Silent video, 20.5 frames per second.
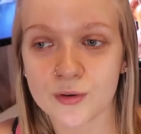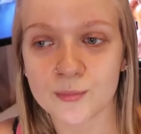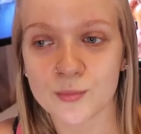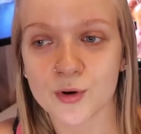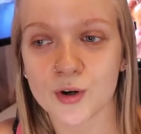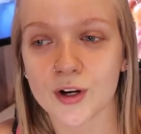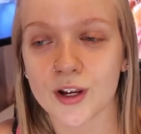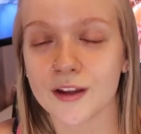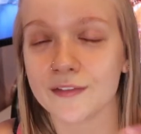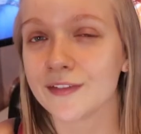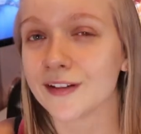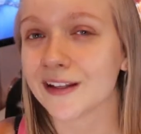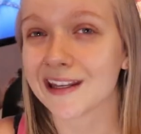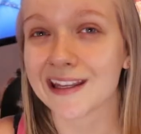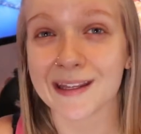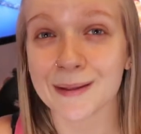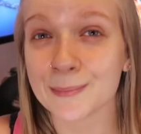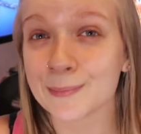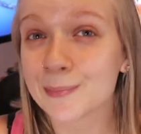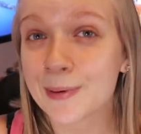the more of an
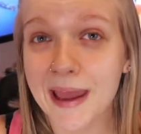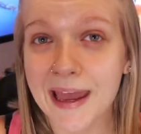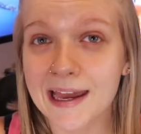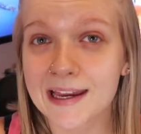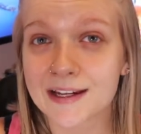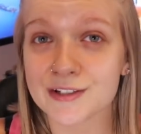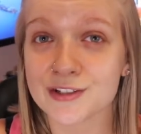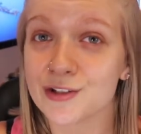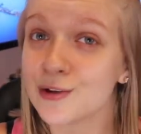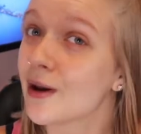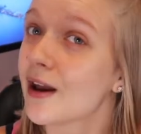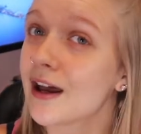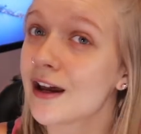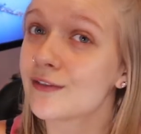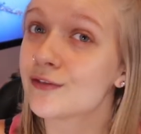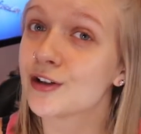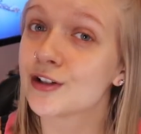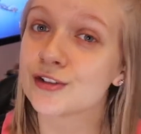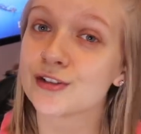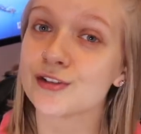impact you
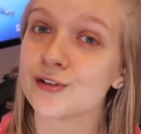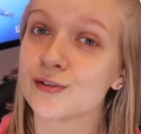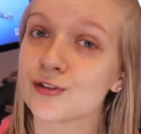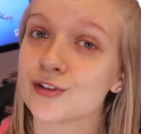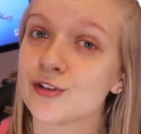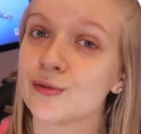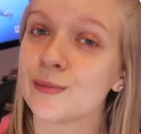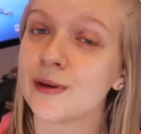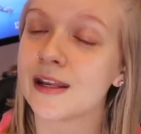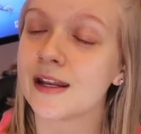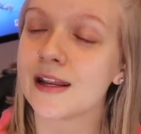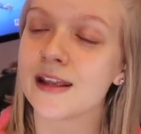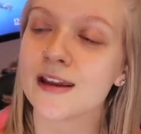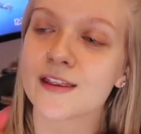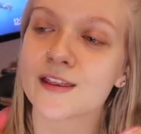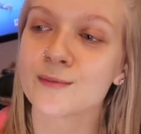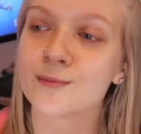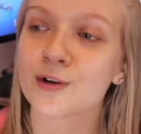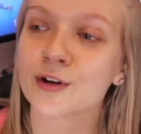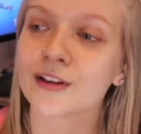have on social media,
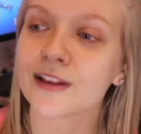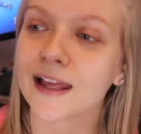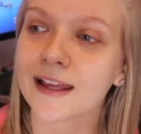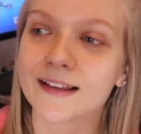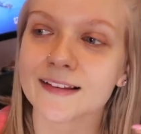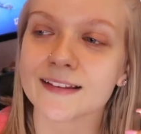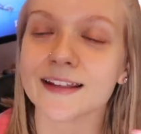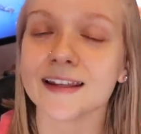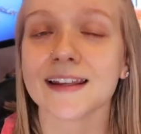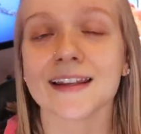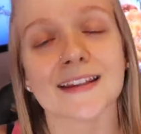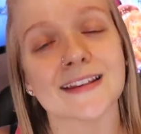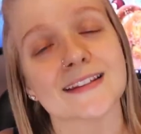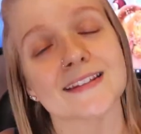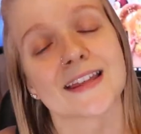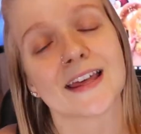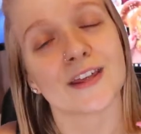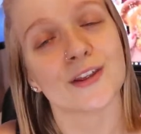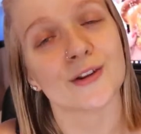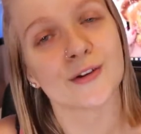the more likely it
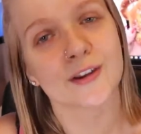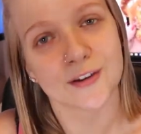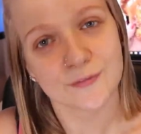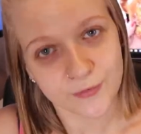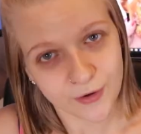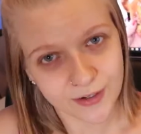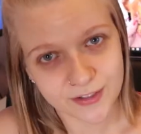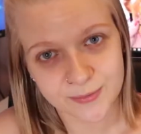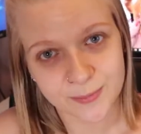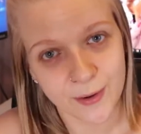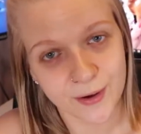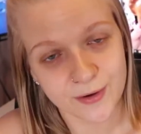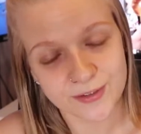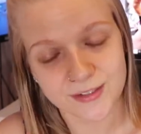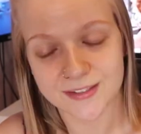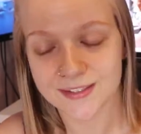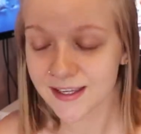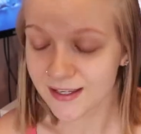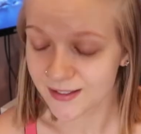is that you get Vox boxes